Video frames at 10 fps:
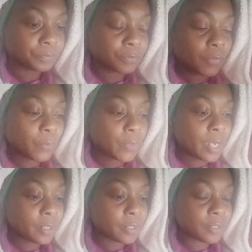We got
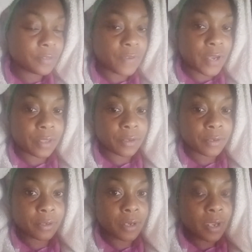into the father.
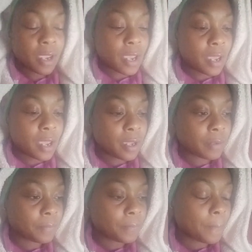Um,